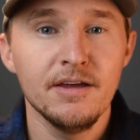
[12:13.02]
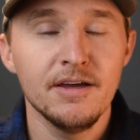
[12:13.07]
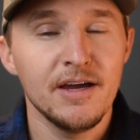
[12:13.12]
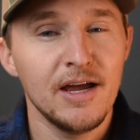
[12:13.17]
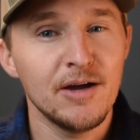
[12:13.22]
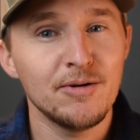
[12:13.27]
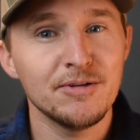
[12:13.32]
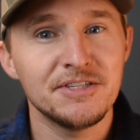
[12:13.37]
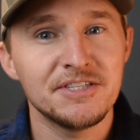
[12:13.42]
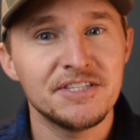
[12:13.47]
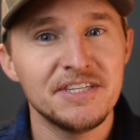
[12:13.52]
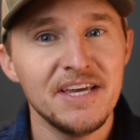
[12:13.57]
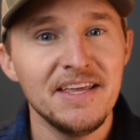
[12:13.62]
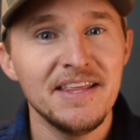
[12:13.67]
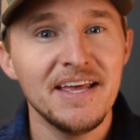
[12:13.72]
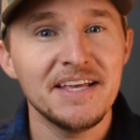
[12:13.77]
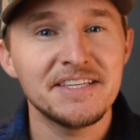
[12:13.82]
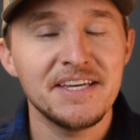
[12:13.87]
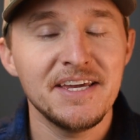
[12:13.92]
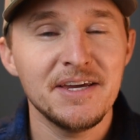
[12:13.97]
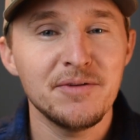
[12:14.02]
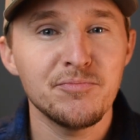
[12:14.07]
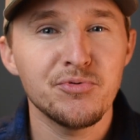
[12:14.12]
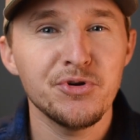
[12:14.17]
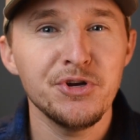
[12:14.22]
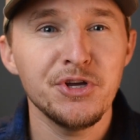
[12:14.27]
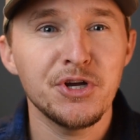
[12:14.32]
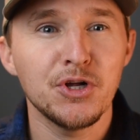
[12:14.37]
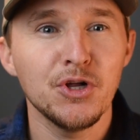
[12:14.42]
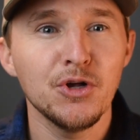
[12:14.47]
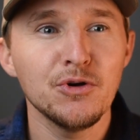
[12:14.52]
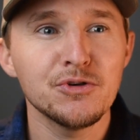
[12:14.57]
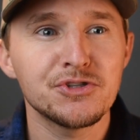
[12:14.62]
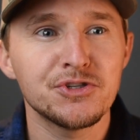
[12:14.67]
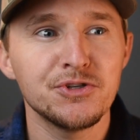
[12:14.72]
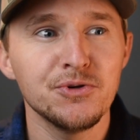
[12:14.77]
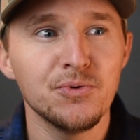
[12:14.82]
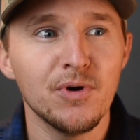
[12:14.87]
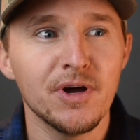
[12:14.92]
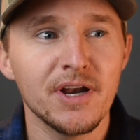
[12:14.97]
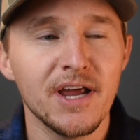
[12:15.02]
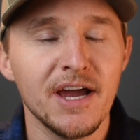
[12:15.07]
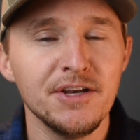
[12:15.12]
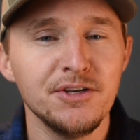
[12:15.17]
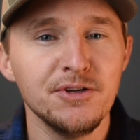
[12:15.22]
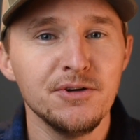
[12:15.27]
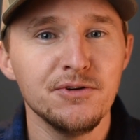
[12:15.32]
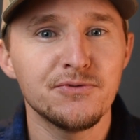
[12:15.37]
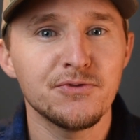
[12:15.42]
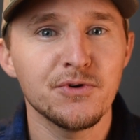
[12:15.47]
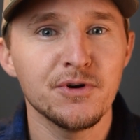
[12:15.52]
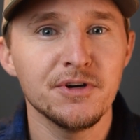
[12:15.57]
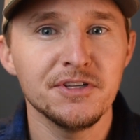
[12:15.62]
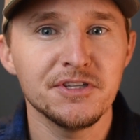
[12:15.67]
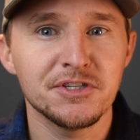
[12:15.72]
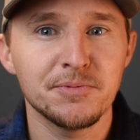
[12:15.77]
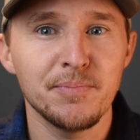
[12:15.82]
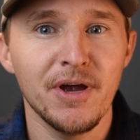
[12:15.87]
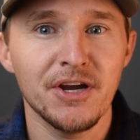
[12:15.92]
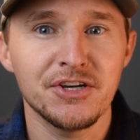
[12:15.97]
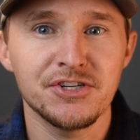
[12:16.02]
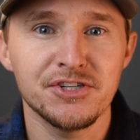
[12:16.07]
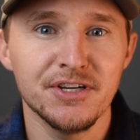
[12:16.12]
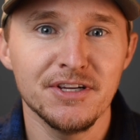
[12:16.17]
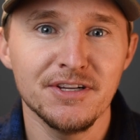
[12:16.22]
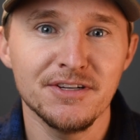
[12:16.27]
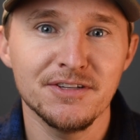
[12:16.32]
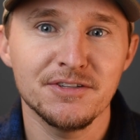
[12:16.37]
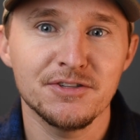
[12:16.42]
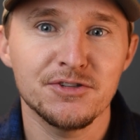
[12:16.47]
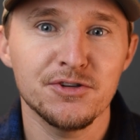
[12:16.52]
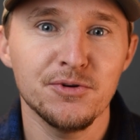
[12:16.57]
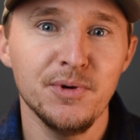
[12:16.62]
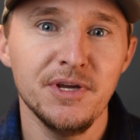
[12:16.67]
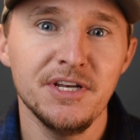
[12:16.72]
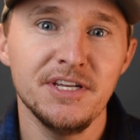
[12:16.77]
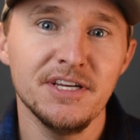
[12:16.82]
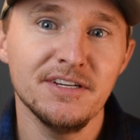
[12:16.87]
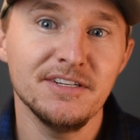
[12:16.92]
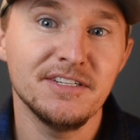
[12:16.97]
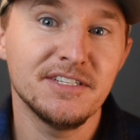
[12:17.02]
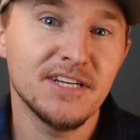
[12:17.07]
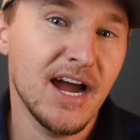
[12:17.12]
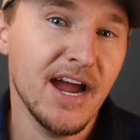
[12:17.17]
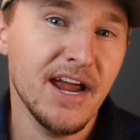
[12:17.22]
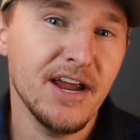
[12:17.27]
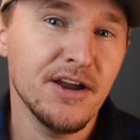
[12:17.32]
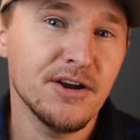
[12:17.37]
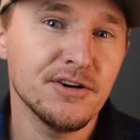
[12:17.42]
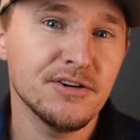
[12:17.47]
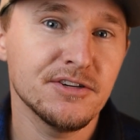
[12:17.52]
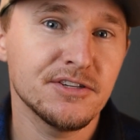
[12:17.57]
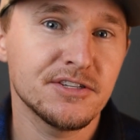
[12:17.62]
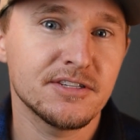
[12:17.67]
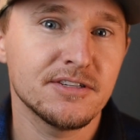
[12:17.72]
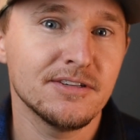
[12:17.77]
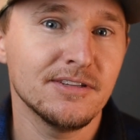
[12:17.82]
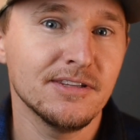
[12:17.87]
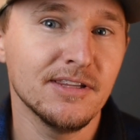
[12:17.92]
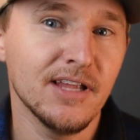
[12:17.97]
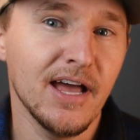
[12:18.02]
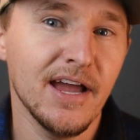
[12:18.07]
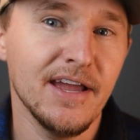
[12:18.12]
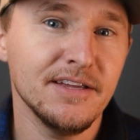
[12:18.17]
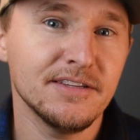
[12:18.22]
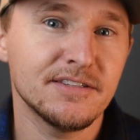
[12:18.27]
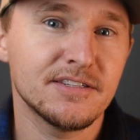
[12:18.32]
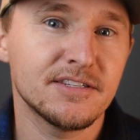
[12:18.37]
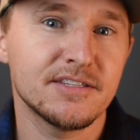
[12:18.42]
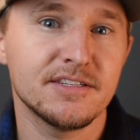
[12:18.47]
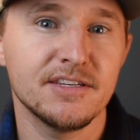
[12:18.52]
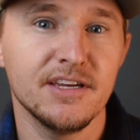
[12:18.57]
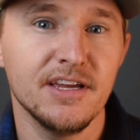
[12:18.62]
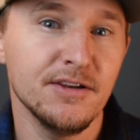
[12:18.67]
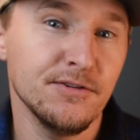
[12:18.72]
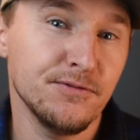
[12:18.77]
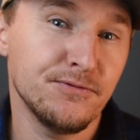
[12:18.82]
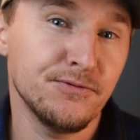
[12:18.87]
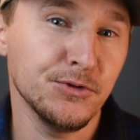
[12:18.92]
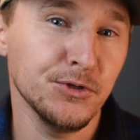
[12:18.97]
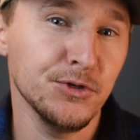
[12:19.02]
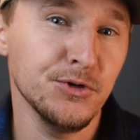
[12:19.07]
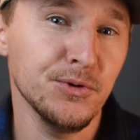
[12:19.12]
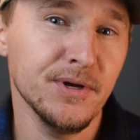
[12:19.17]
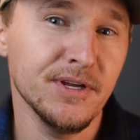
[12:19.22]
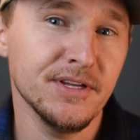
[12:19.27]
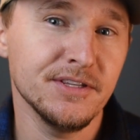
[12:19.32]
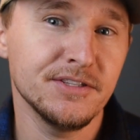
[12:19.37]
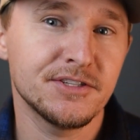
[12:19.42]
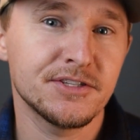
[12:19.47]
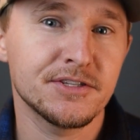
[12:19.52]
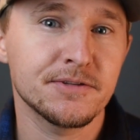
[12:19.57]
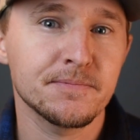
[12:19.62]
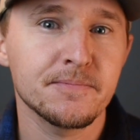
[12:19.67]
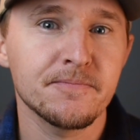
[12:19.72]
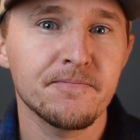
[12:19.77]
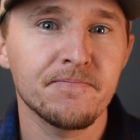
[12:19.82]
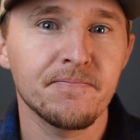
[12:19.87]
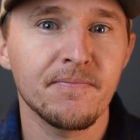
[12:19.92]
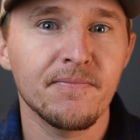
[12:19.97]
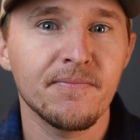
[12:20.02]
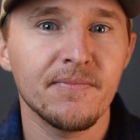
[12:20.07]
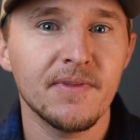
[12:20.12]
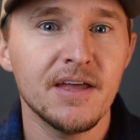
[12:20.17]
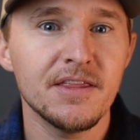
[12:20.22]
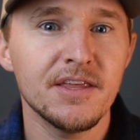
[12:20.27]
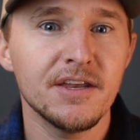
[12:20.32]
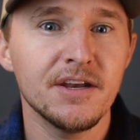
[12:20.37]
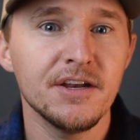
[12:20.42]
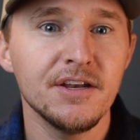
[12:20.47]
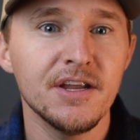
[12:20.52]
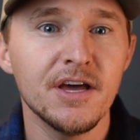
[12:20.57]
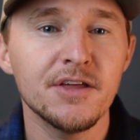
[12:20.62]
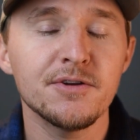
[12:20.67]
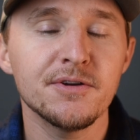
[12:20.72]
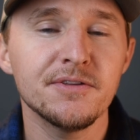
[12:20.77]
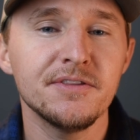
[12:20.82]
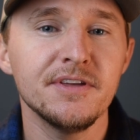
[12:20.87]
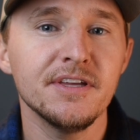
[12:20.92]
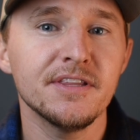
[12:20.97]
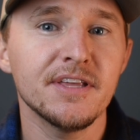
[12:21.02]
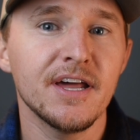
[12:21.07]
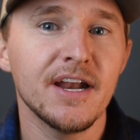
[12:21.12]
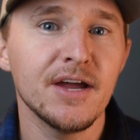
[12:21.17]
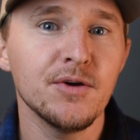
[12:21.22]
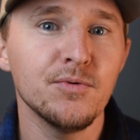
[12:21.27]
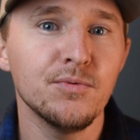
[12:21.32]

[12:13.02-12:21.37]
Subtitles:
I would say that's getting pretty close to what I do for inspection. So we did tires, lights, and fluids. And then another thing that